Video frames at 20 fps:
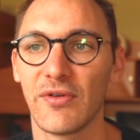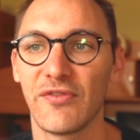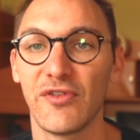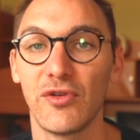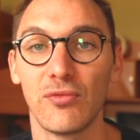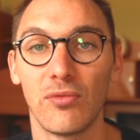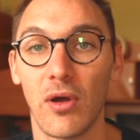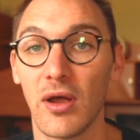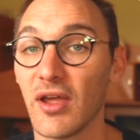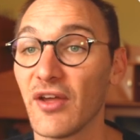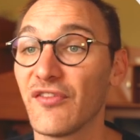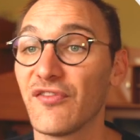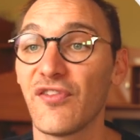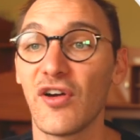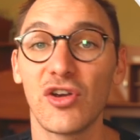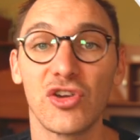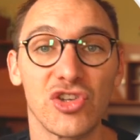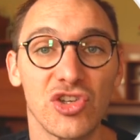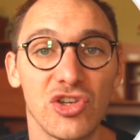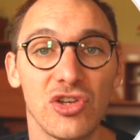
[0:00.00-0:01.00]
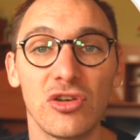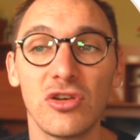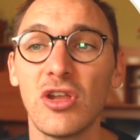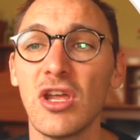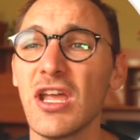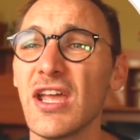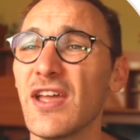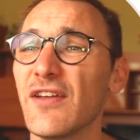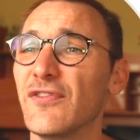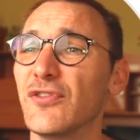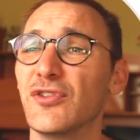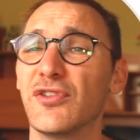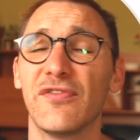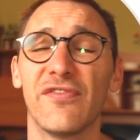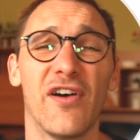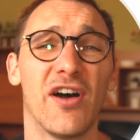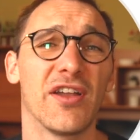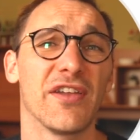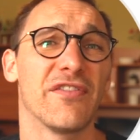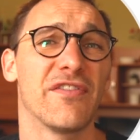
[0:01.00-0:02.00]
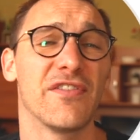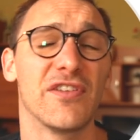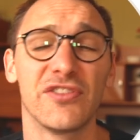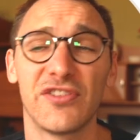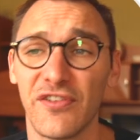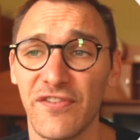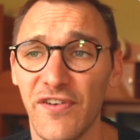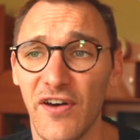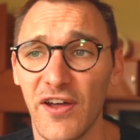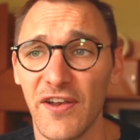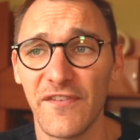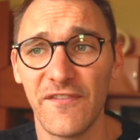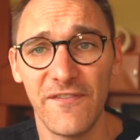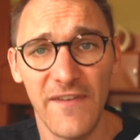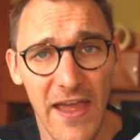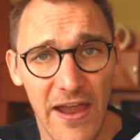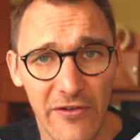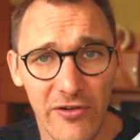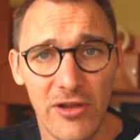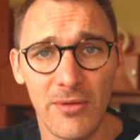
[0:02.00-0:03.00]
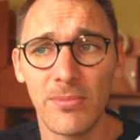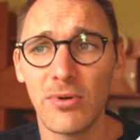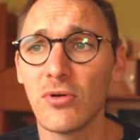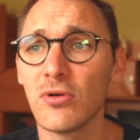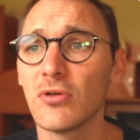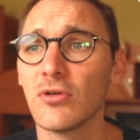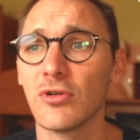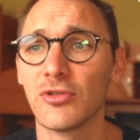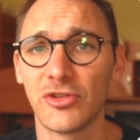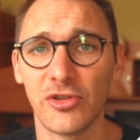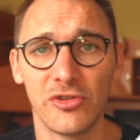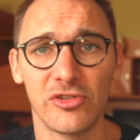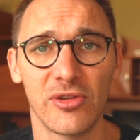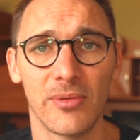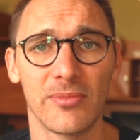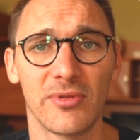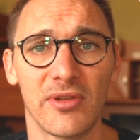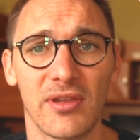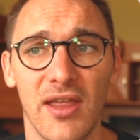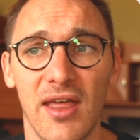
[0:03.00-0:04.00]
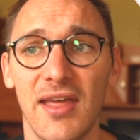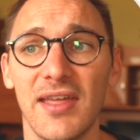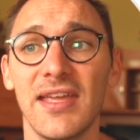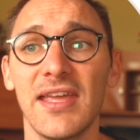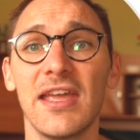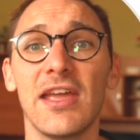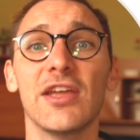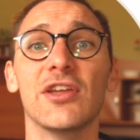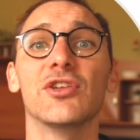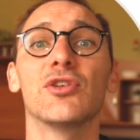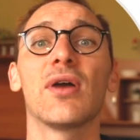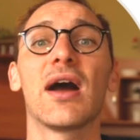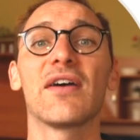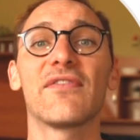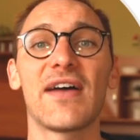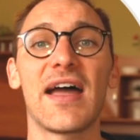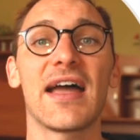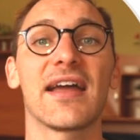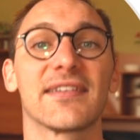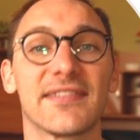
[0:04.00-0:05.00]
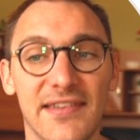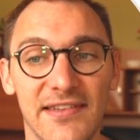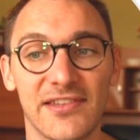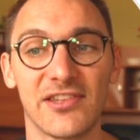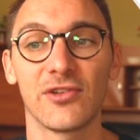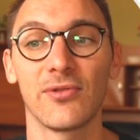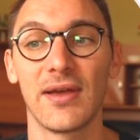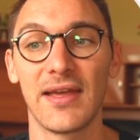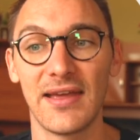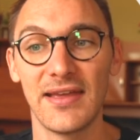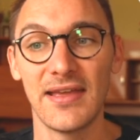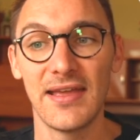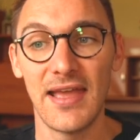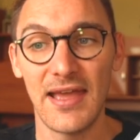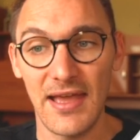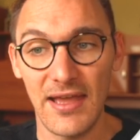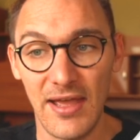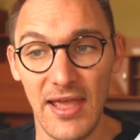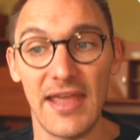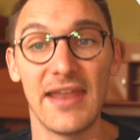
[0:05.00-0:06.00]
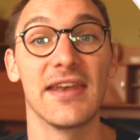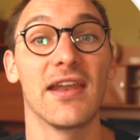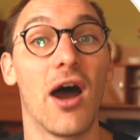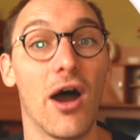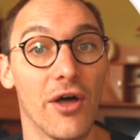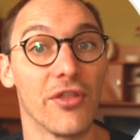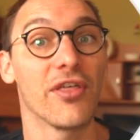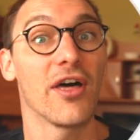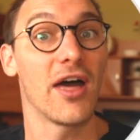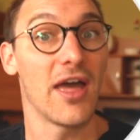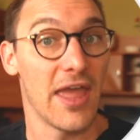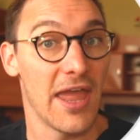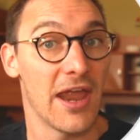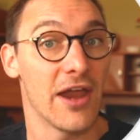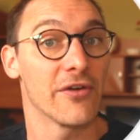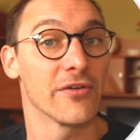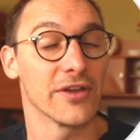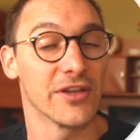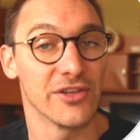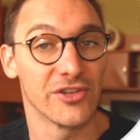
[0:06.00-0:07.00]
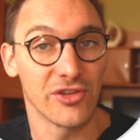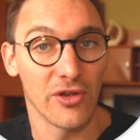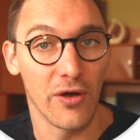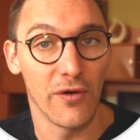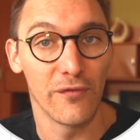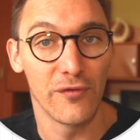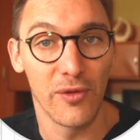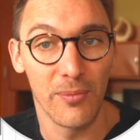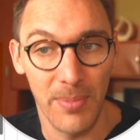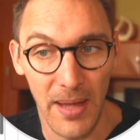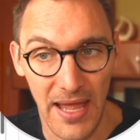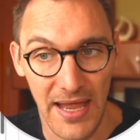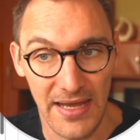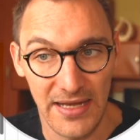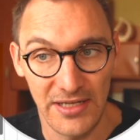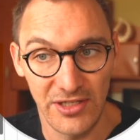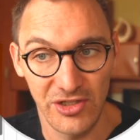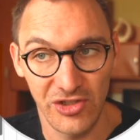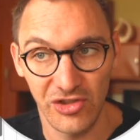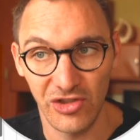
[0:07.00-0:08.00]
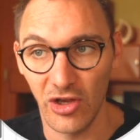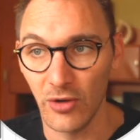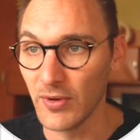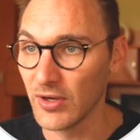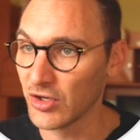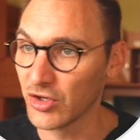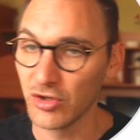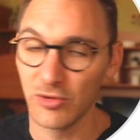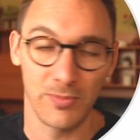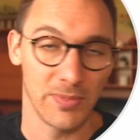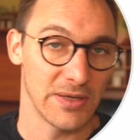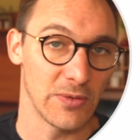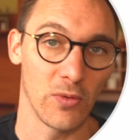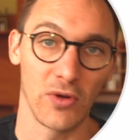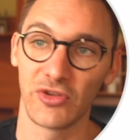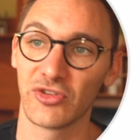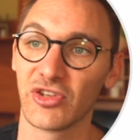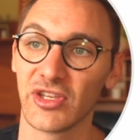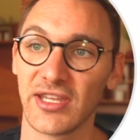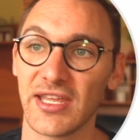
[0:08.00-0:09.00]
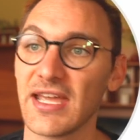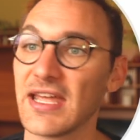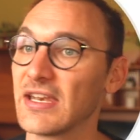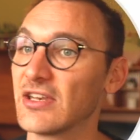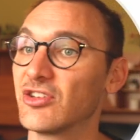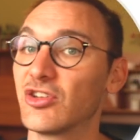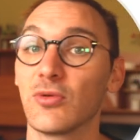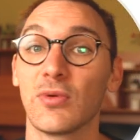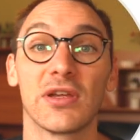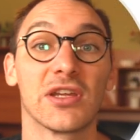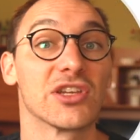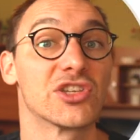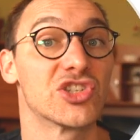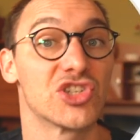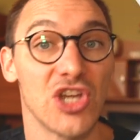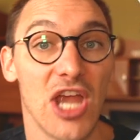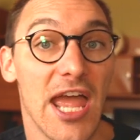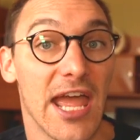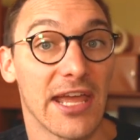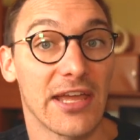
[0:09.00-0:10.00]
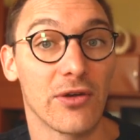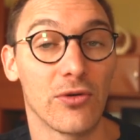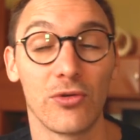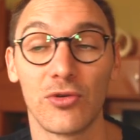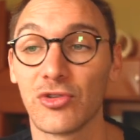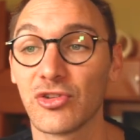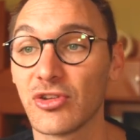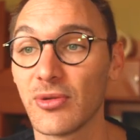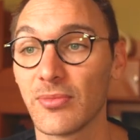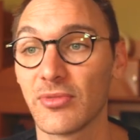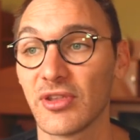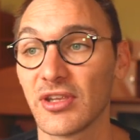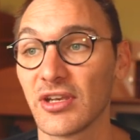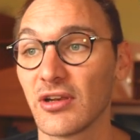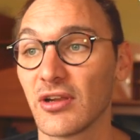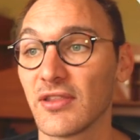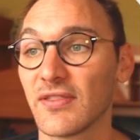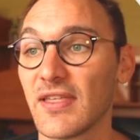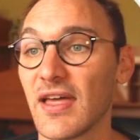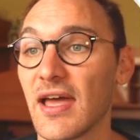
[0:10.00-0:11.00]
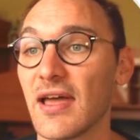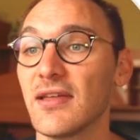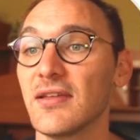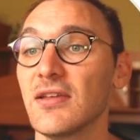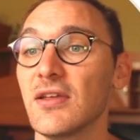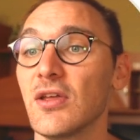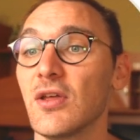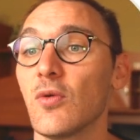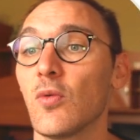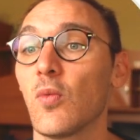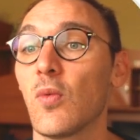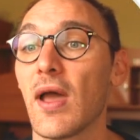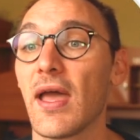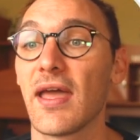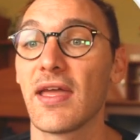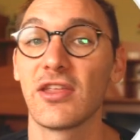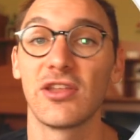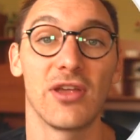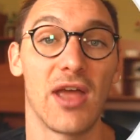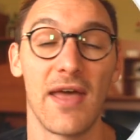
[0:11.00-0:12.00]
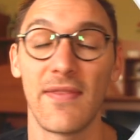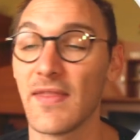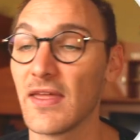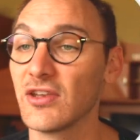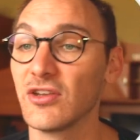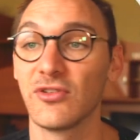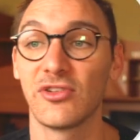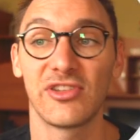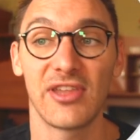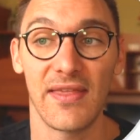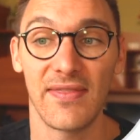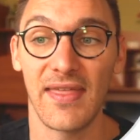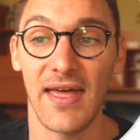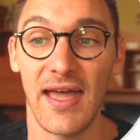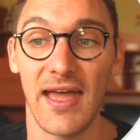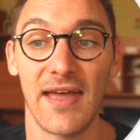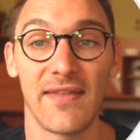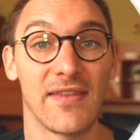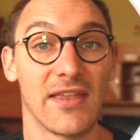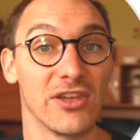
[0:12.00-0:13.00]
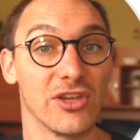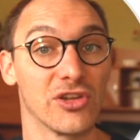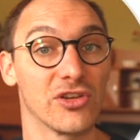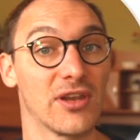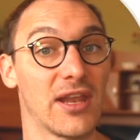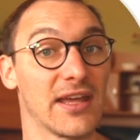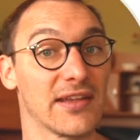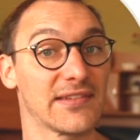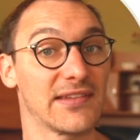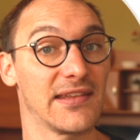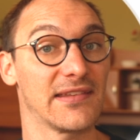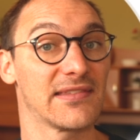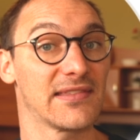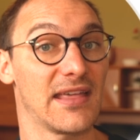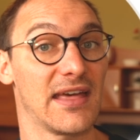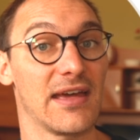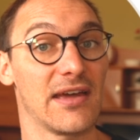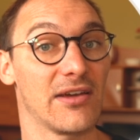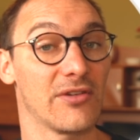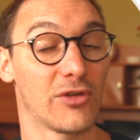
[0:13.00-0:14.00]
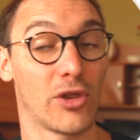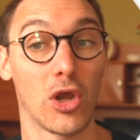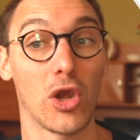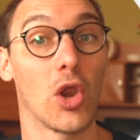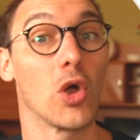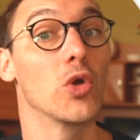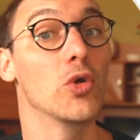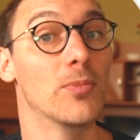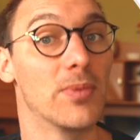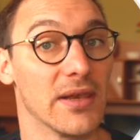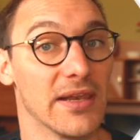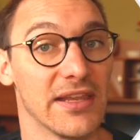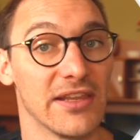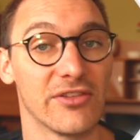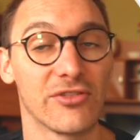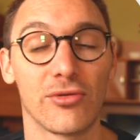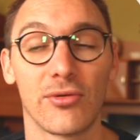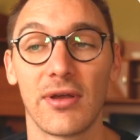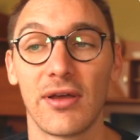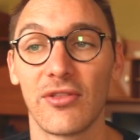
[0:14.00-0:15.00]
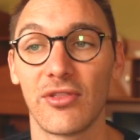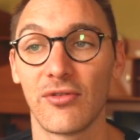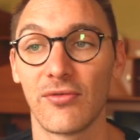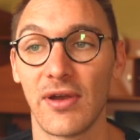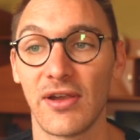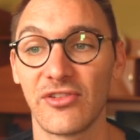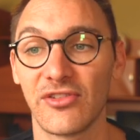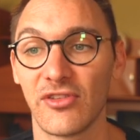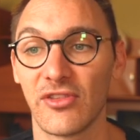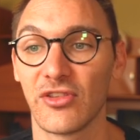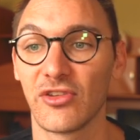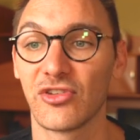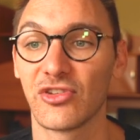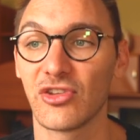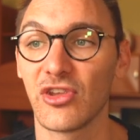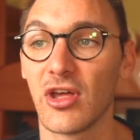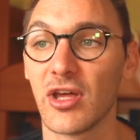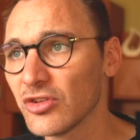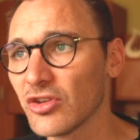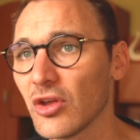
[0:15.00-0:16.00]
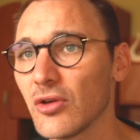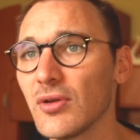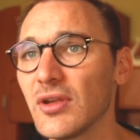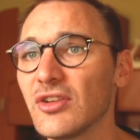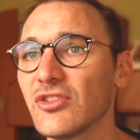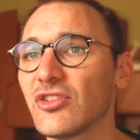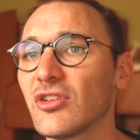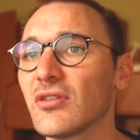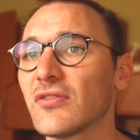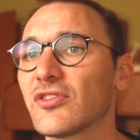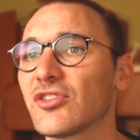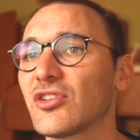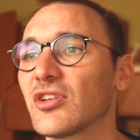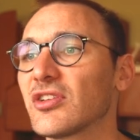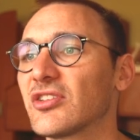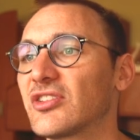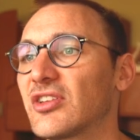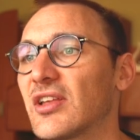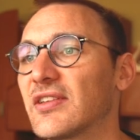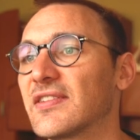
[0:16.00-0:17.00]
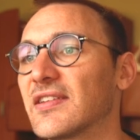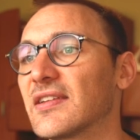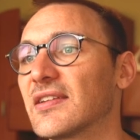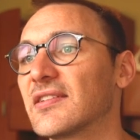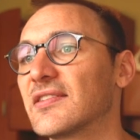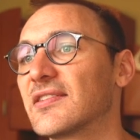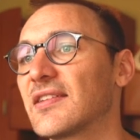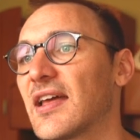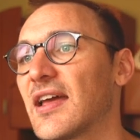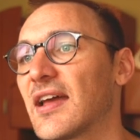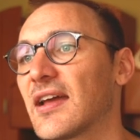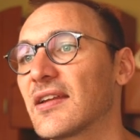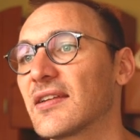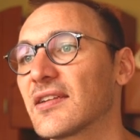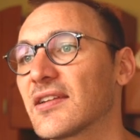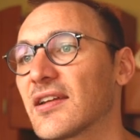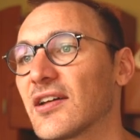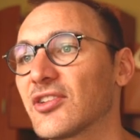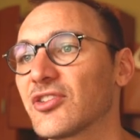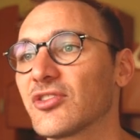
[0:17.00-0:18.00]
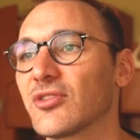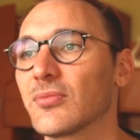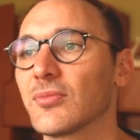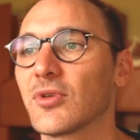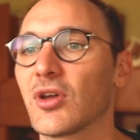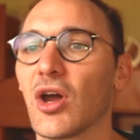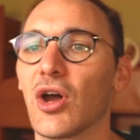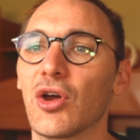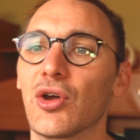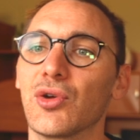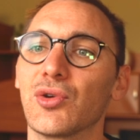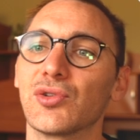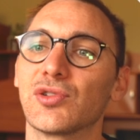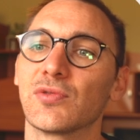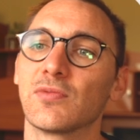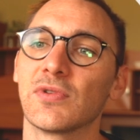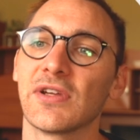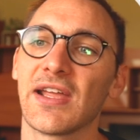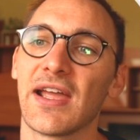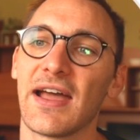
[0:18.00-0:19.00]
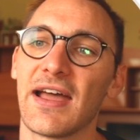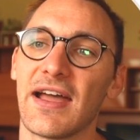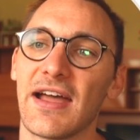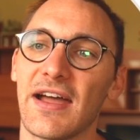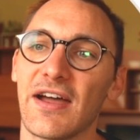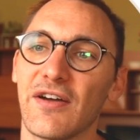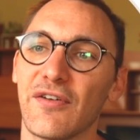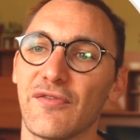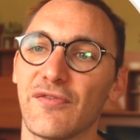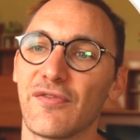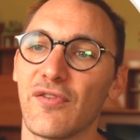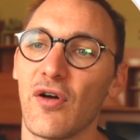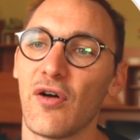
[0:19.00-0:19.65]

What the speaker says: If you write a function, if you define a variable or do something like that, you have access to it in other areas of the page. So it could be, once again, doing a check or something like that, where you, and then you set that and then you can access that globally throughout the rest of the site. So inside of site settings and custom code, we have